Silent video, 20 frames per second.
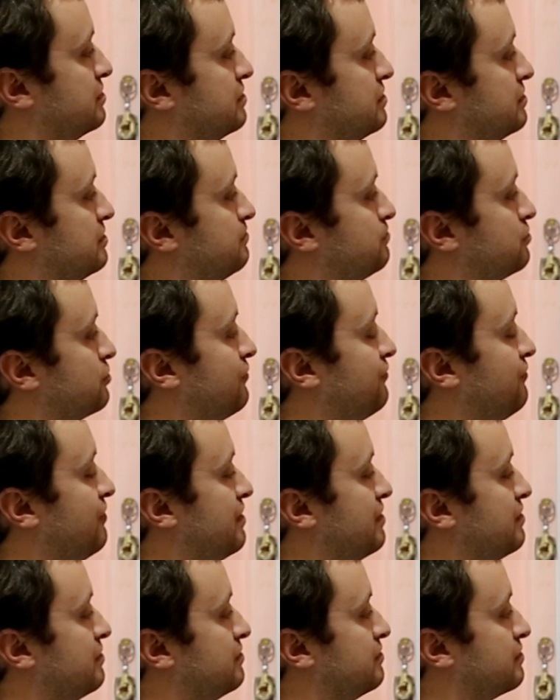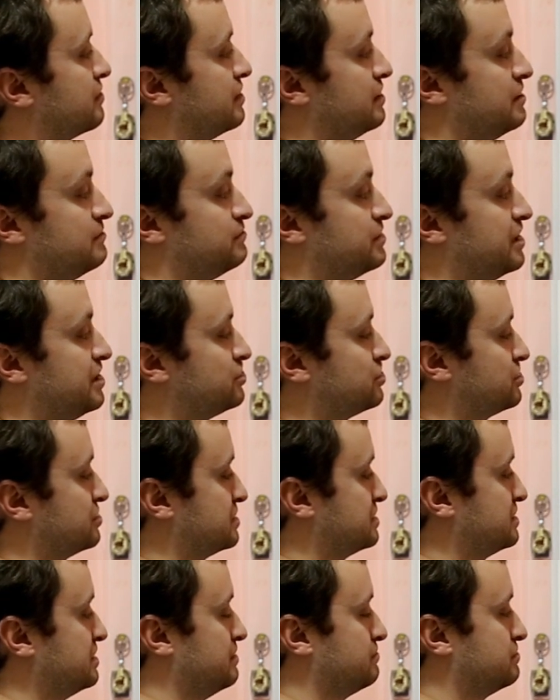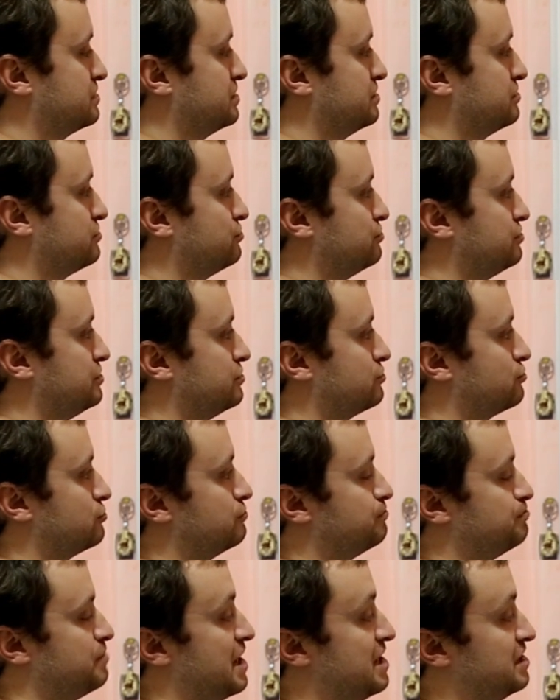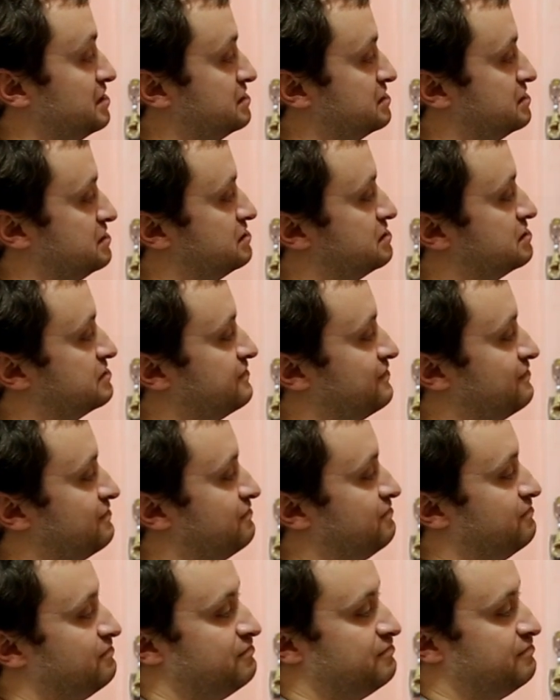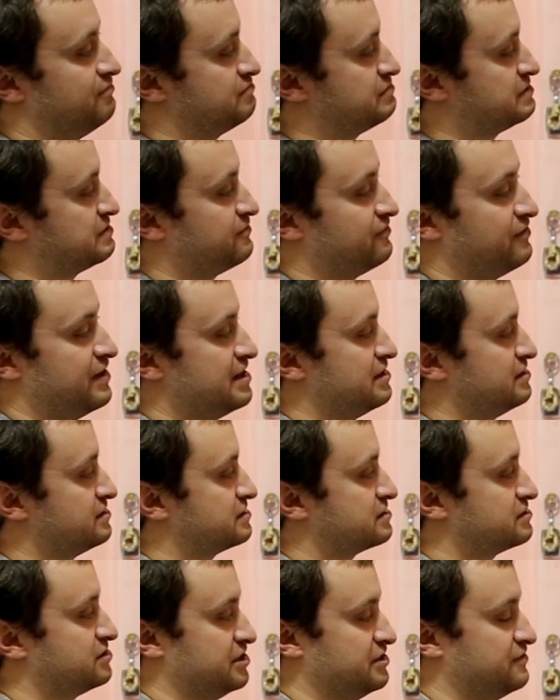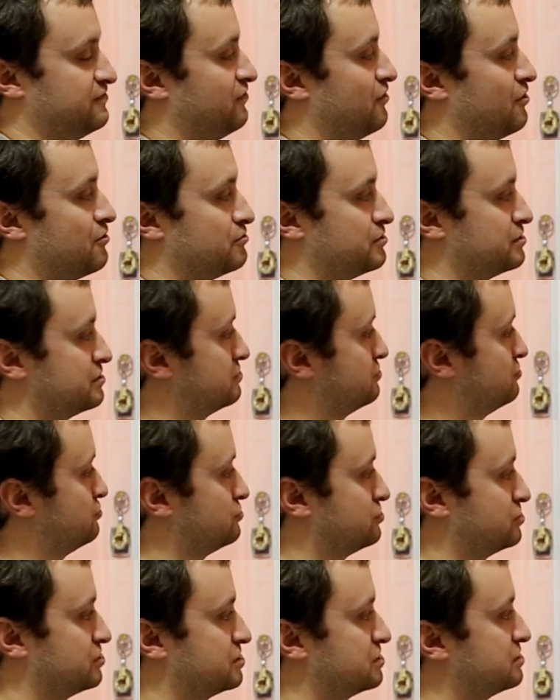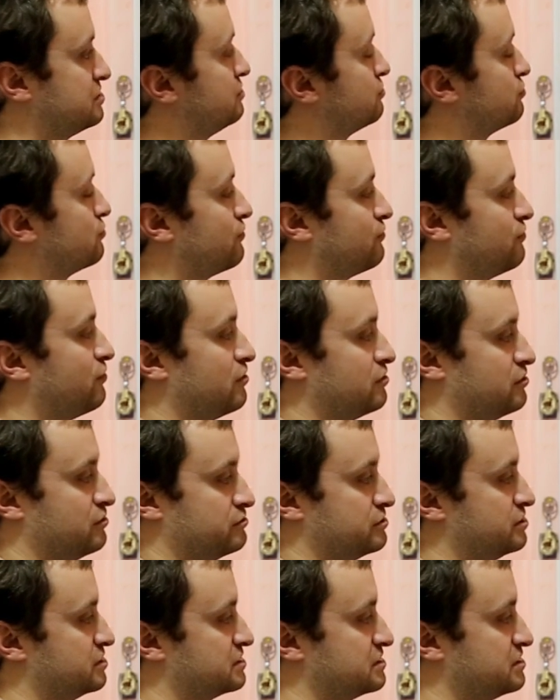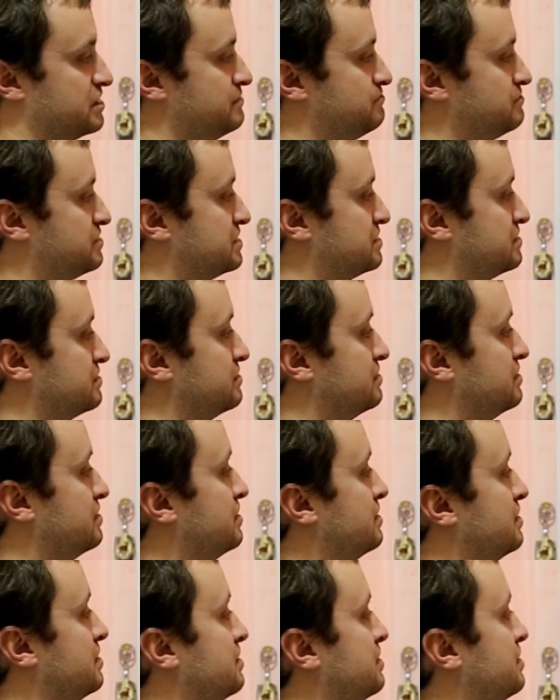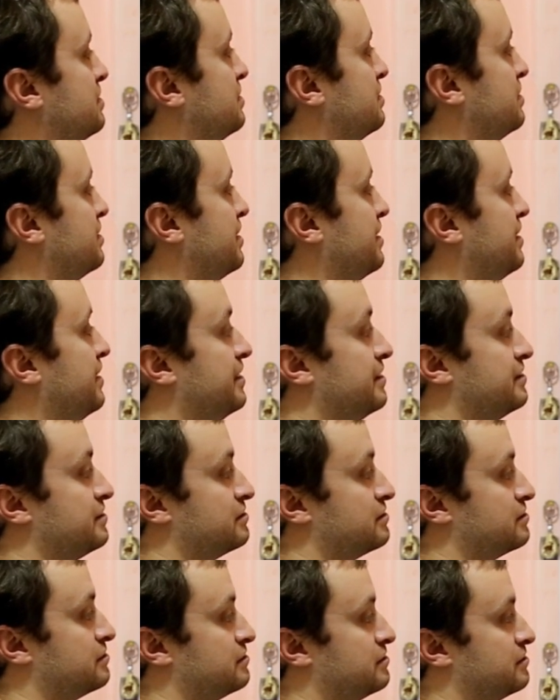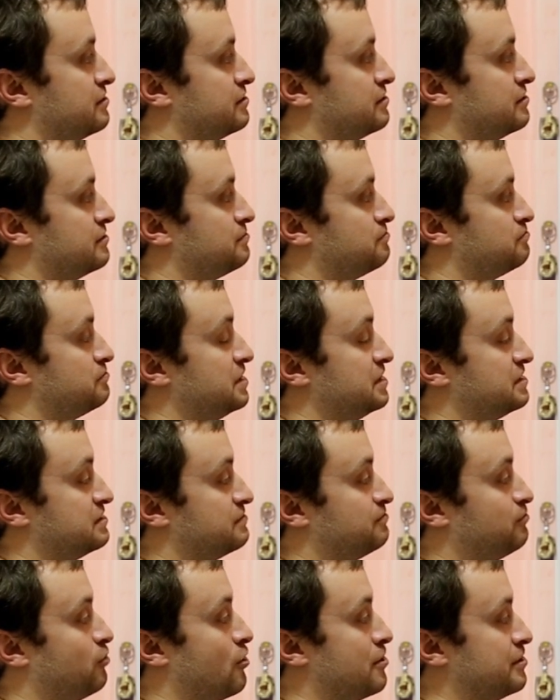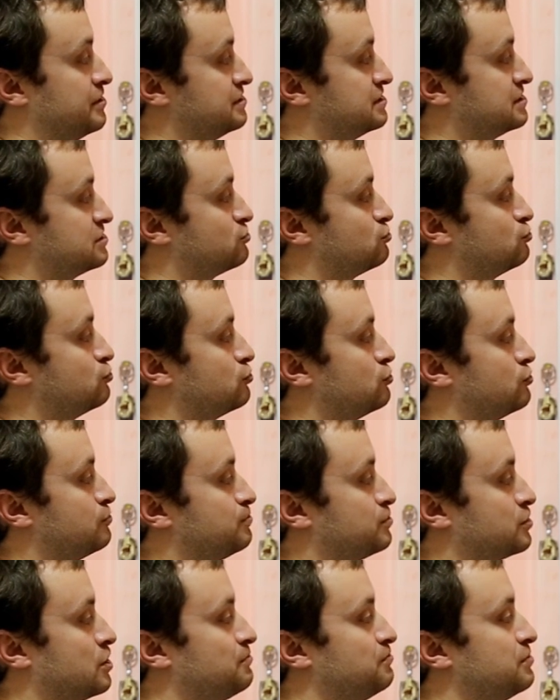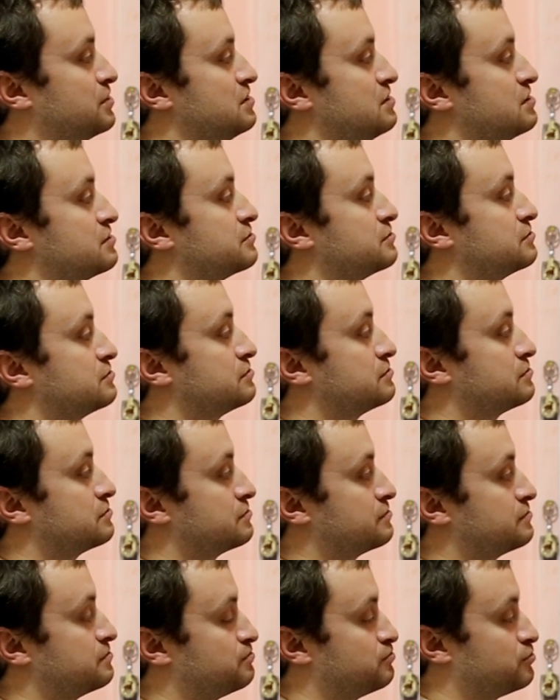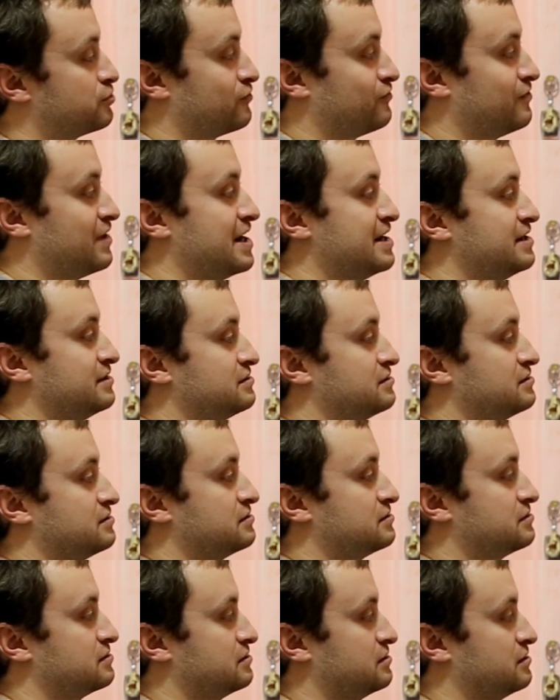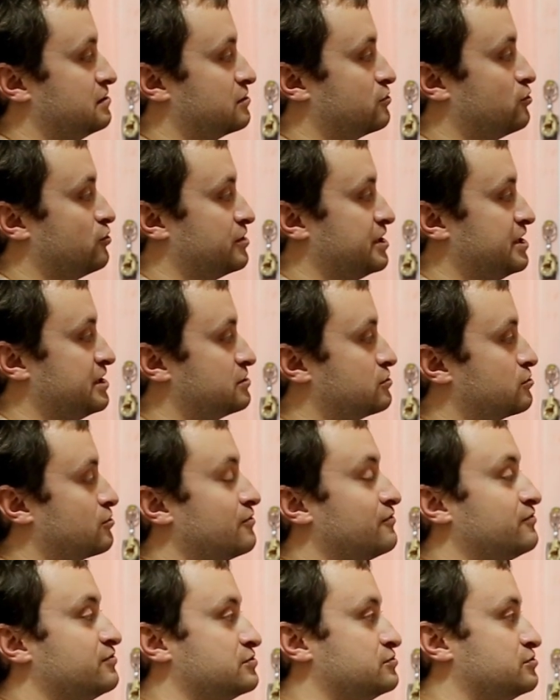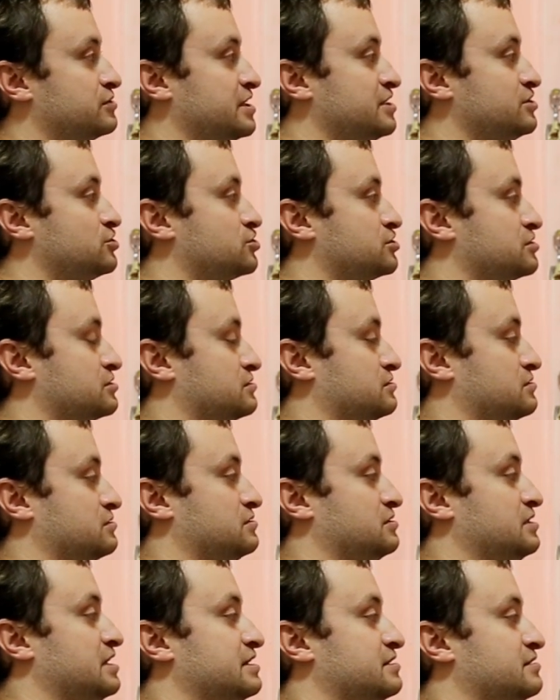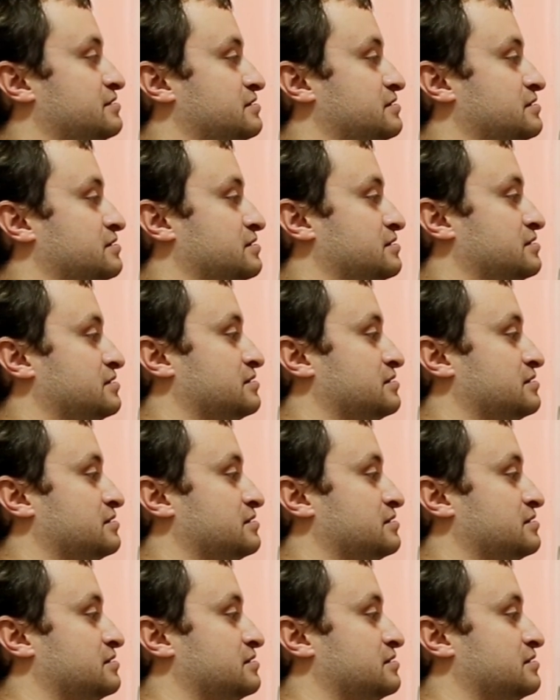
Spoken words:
calibration steps that you need to pass. It's fairly straightforward, you just need to follow the steps. And at points to properly provide a correct configuration that